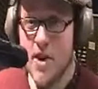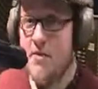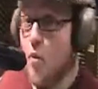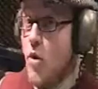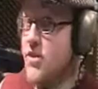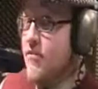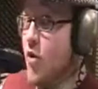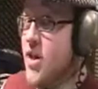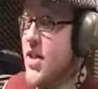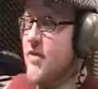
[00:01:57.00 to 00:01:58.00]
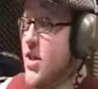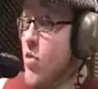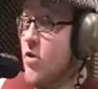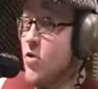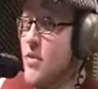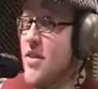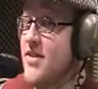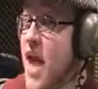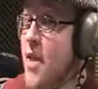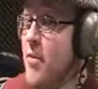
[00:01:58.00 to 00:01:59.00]
If it wasn't for us, everything else would be the
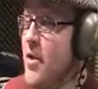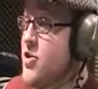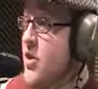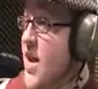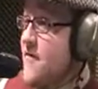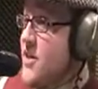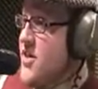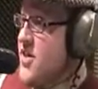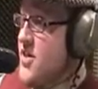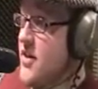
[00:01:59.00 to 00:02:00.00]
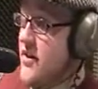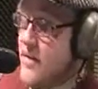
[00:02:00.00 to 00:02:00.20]
same. A bunch of leftists.